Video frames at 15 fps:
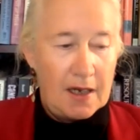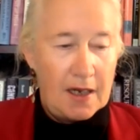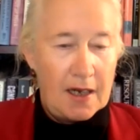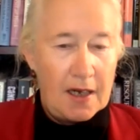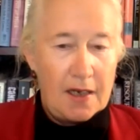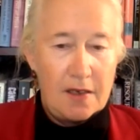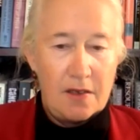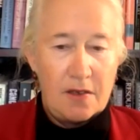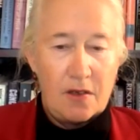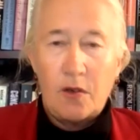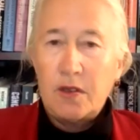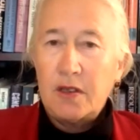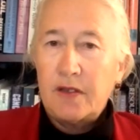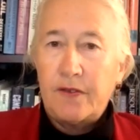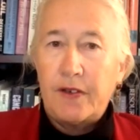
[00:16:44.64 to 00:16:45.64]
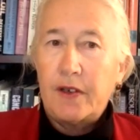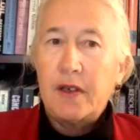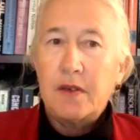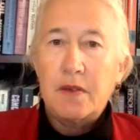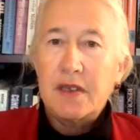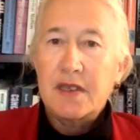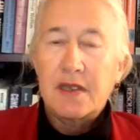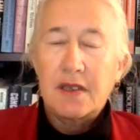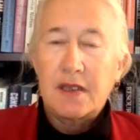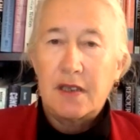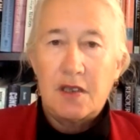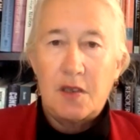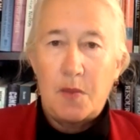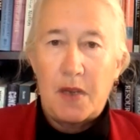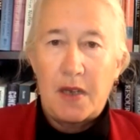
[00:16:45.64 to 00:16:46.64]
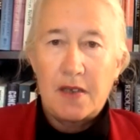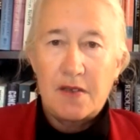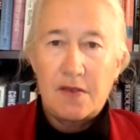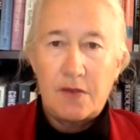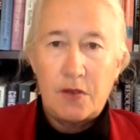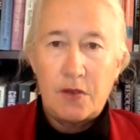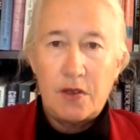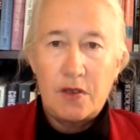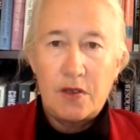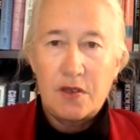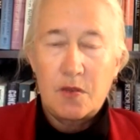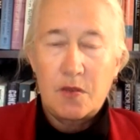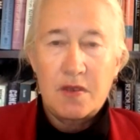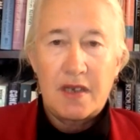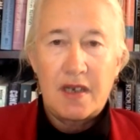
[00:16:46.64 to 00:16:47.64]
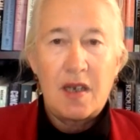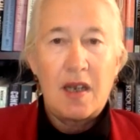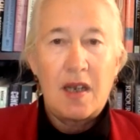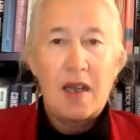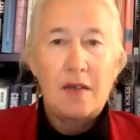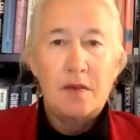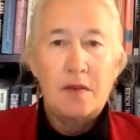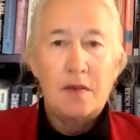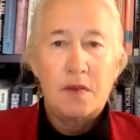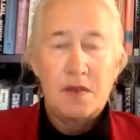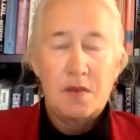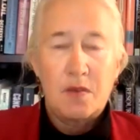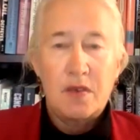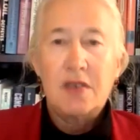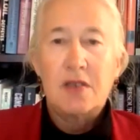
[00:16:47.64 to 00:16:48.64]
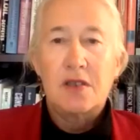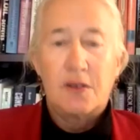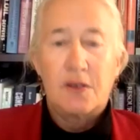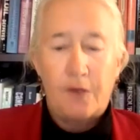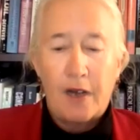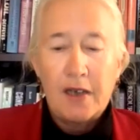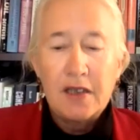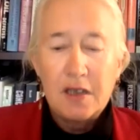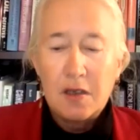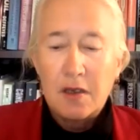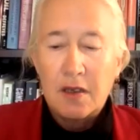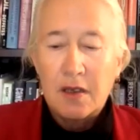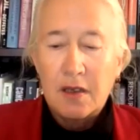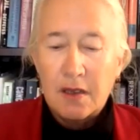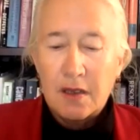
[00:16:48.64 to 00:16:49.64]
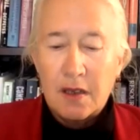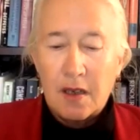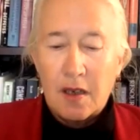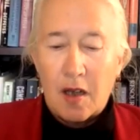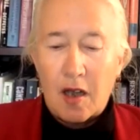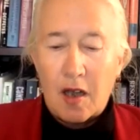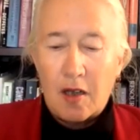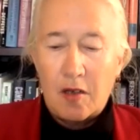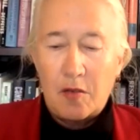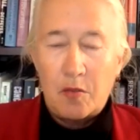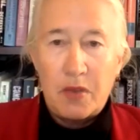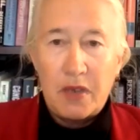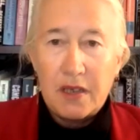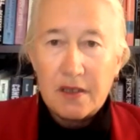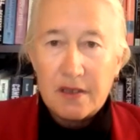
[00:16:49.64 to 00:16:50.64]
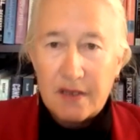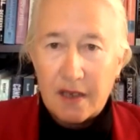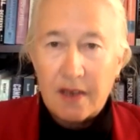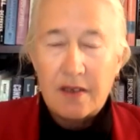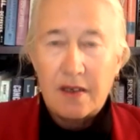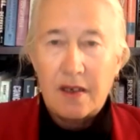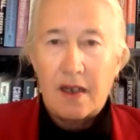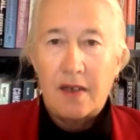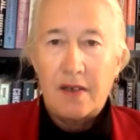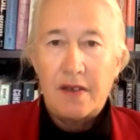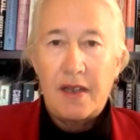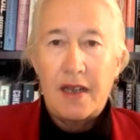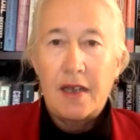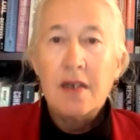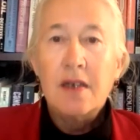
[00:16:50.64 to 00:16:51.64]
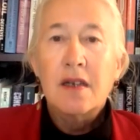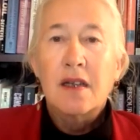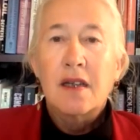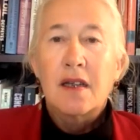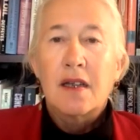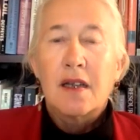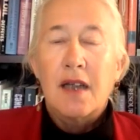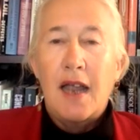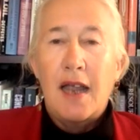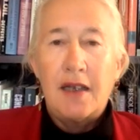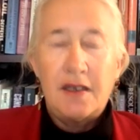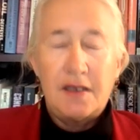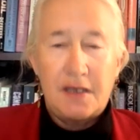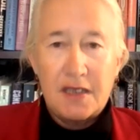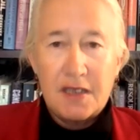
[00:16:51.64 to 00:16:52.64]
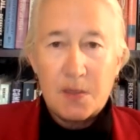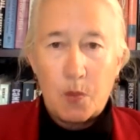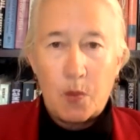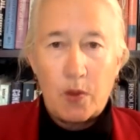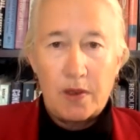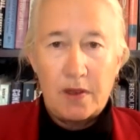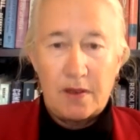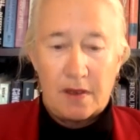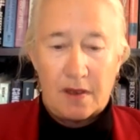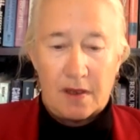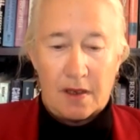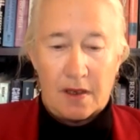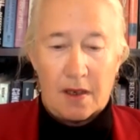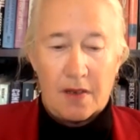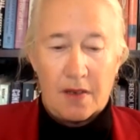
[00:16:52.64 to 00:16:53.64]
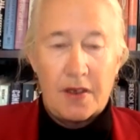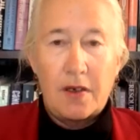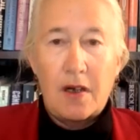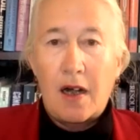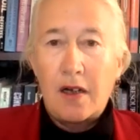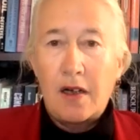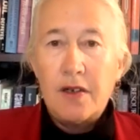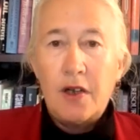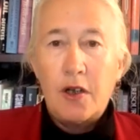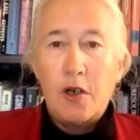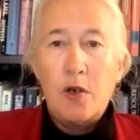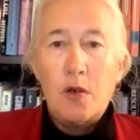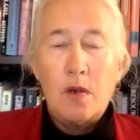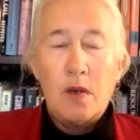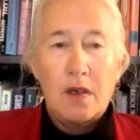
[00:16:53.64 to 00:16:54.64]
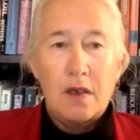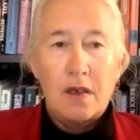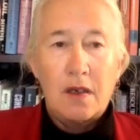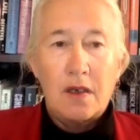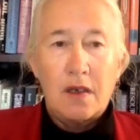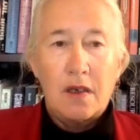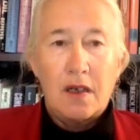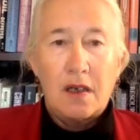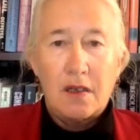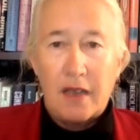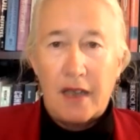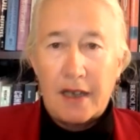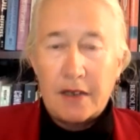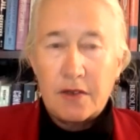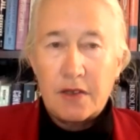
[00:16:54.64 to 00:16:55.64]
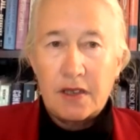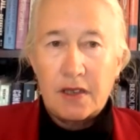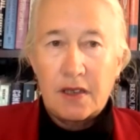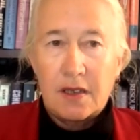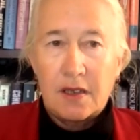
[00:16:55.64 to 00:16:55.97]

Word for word: and only very recently in the past few years was, I, was research finally uh, being done on that. And at this point, there are no electric